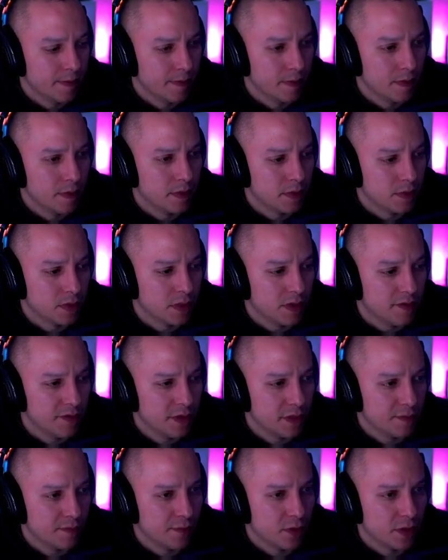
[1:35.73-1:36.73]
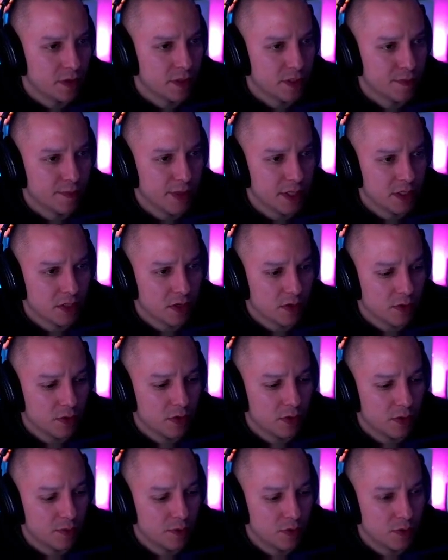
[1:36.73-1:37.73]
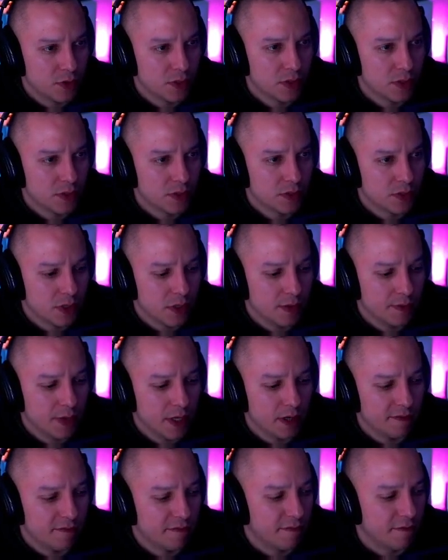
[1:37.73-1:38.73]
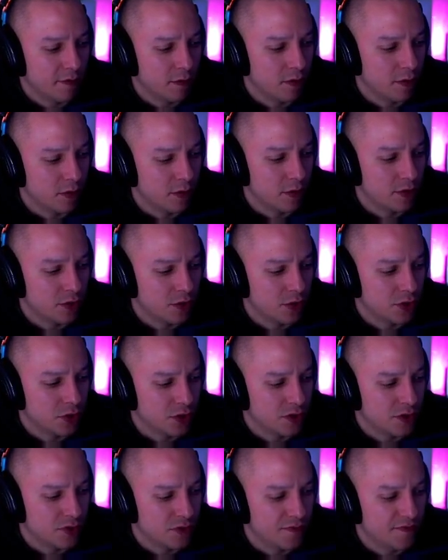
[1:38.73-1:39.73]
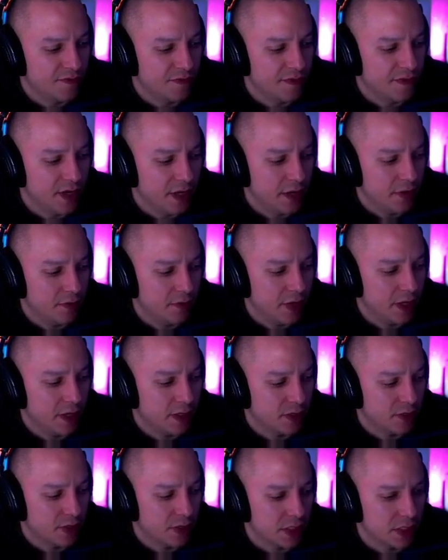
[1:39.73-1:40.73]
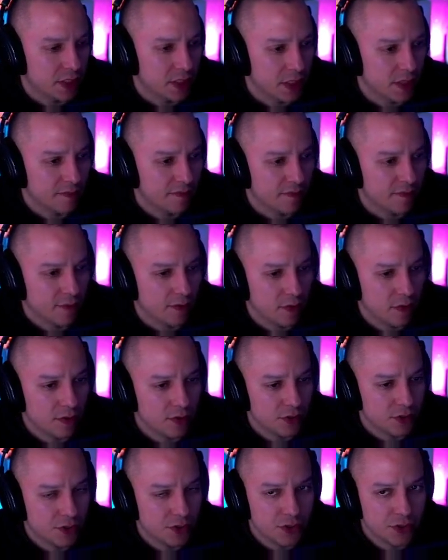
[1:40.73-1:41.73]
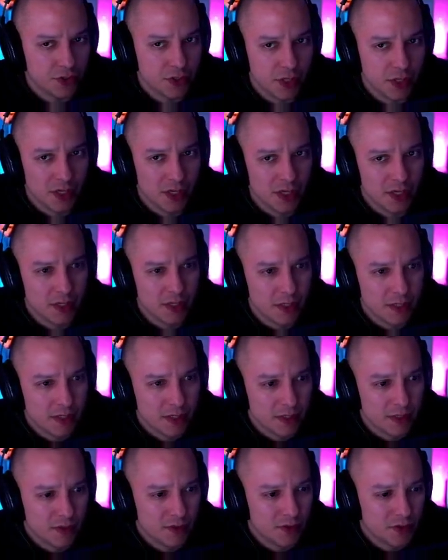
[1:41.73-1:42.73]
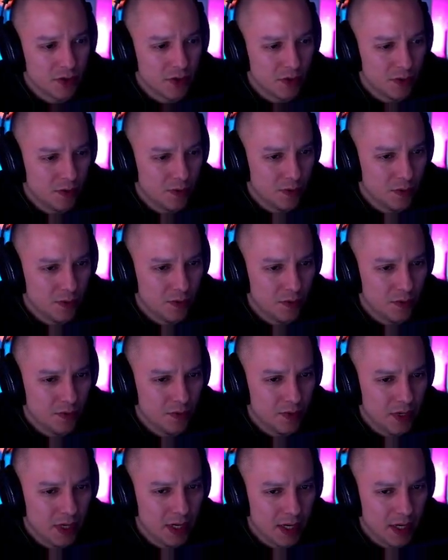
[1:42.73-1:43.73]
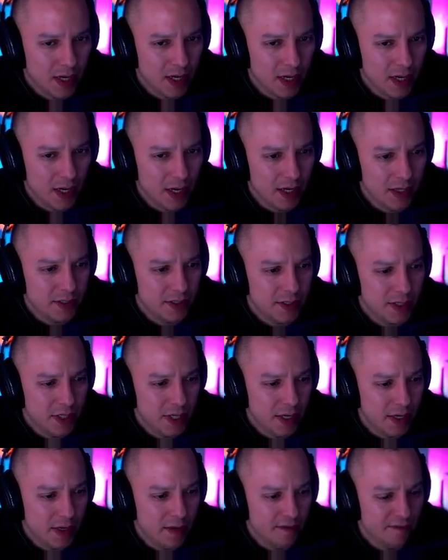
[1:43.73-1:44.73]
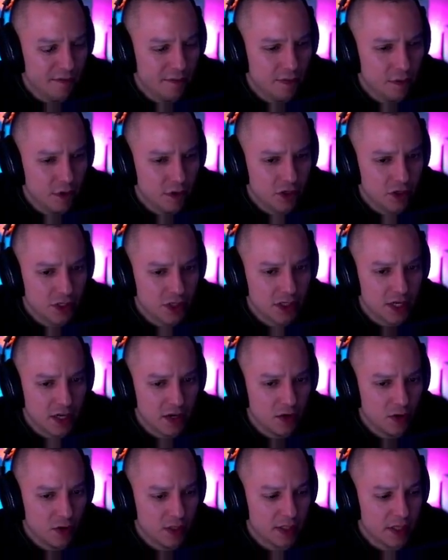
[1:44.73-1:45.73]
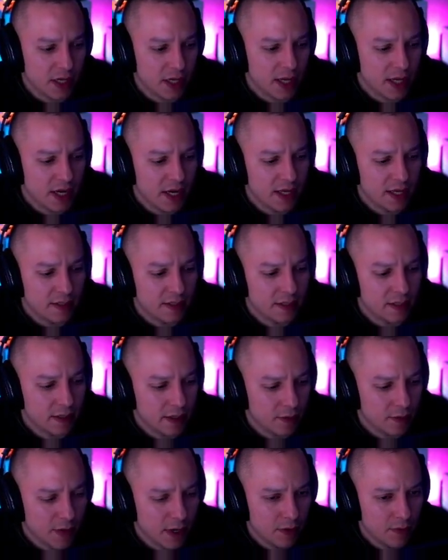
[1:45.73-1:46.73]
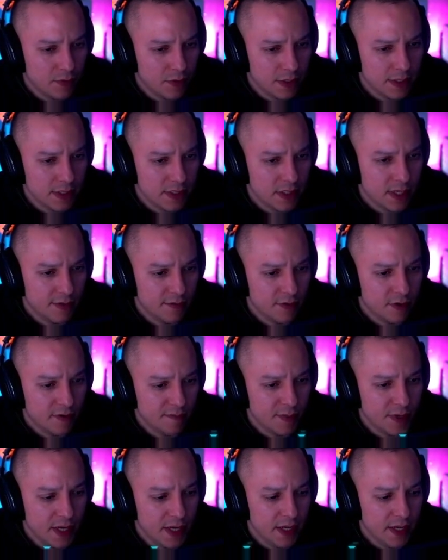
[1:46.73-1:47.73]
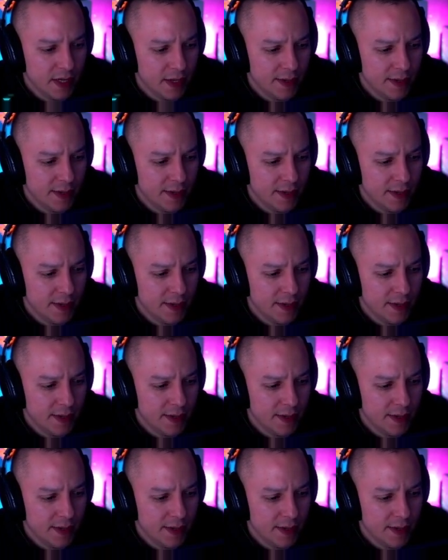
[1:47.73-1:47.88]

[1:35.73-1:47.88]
Let's see if he spends a chrono boost. It's gonna be a forge. Very interesting forge. So yeah, I see forges a lot at around this level of play,